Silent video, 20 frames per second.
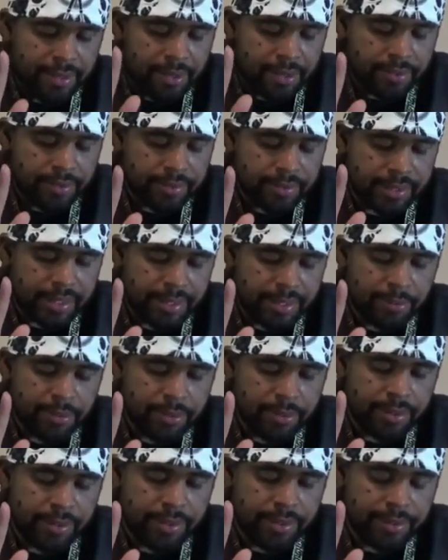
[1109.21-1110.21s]

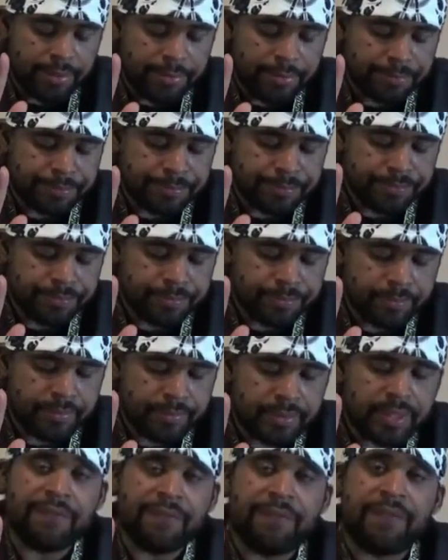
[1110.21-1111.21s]
were
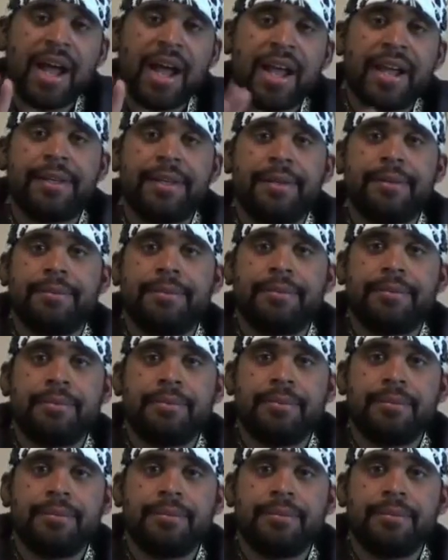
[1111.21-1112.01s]
defiant.